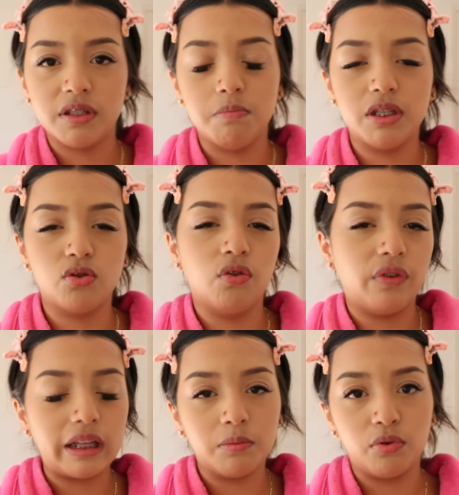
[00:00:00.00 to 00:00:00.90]
to be so
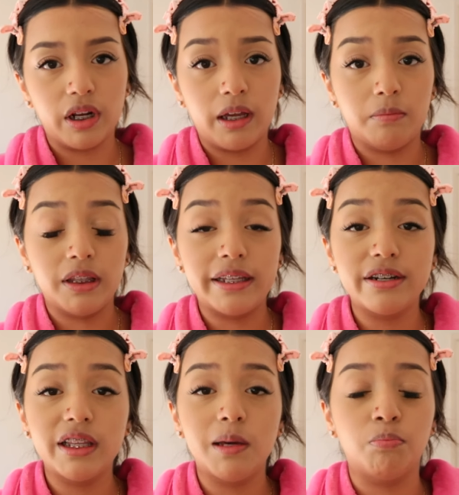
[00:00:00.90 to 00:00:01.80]
available to him.
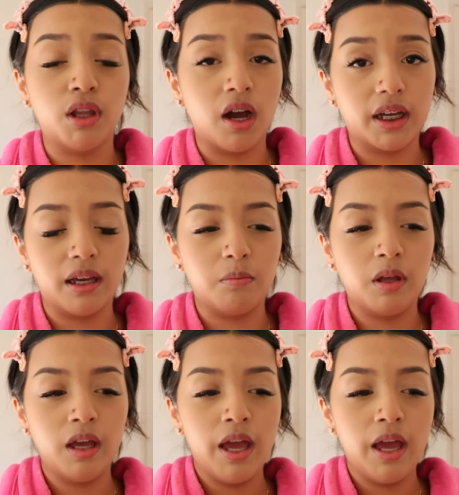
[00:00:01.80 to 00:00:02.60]
Literally block him.